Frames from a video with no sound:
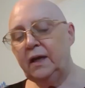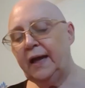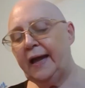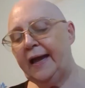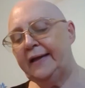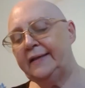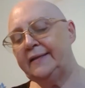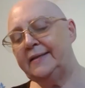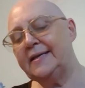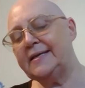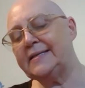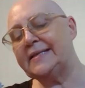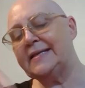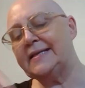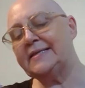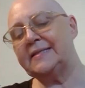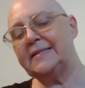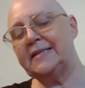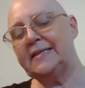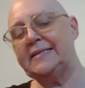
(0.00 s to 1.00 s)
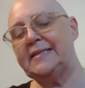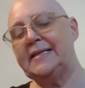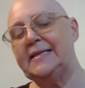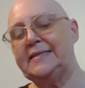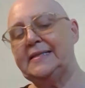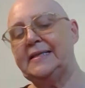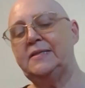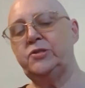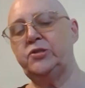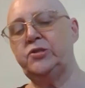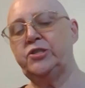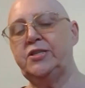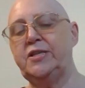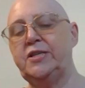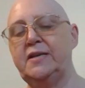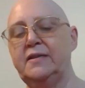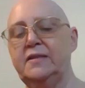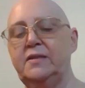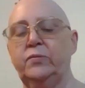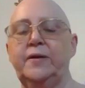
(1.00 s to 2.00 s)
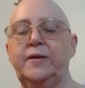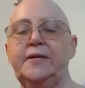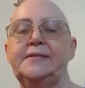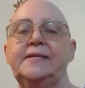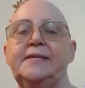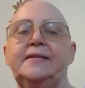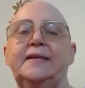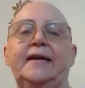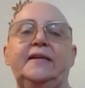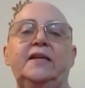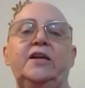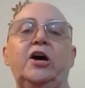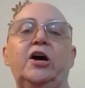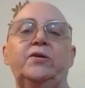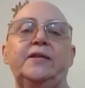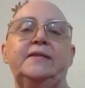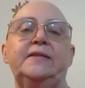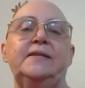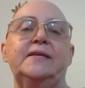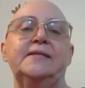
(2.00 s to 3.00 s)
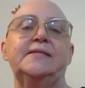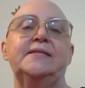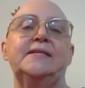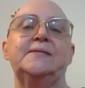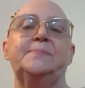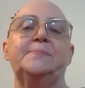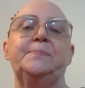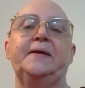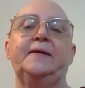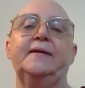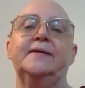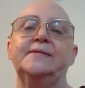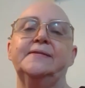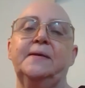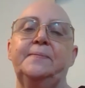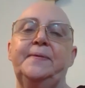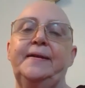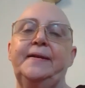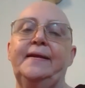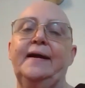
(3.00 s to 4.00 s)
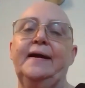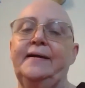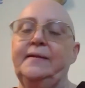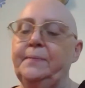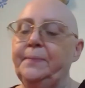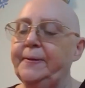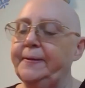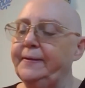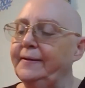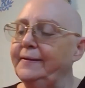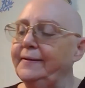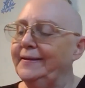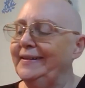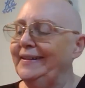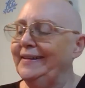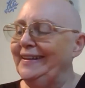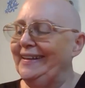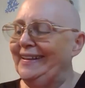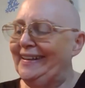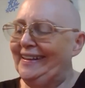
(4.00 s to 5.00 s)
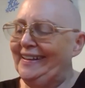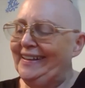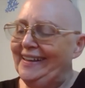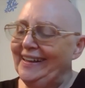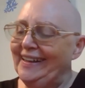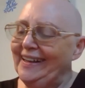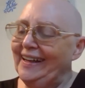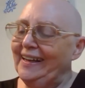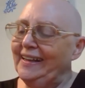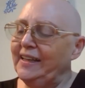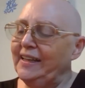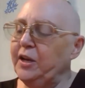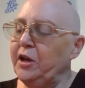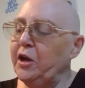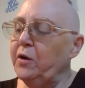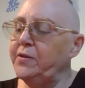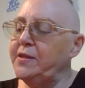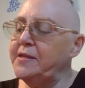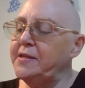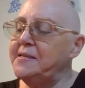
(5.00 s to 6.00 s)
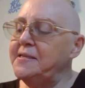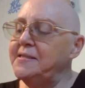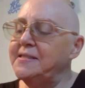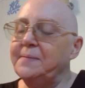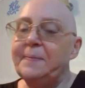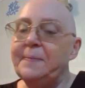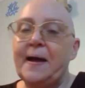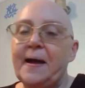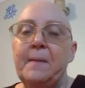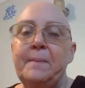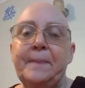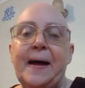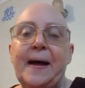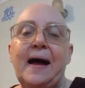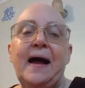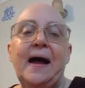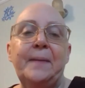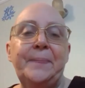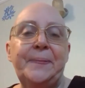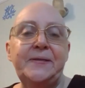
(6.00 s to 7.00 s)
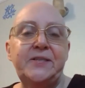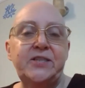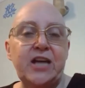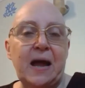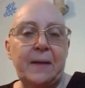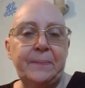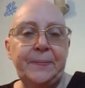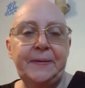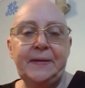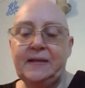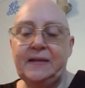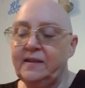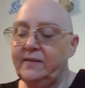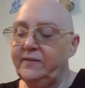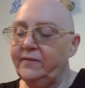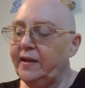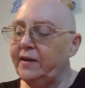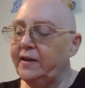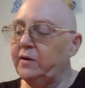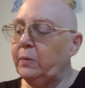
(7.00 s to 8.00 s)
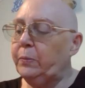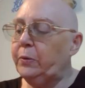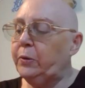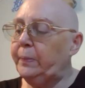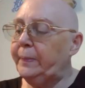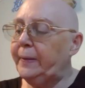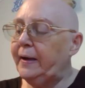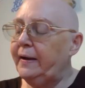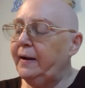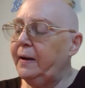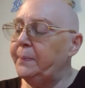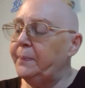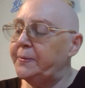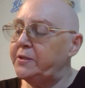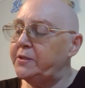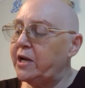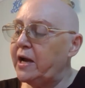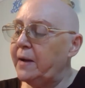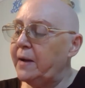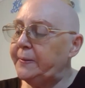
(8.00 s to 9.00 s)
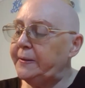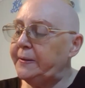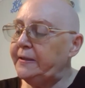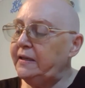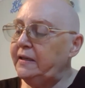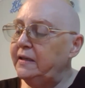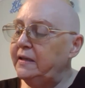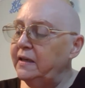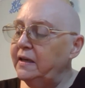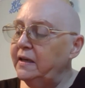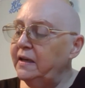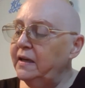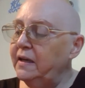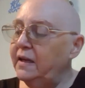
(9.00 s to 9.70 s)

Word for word: And this is, this is interesting. The reason I noted this is because I'm a nun, but you know, this is about Maha Pajapati, the Venerable Maha Pajapati.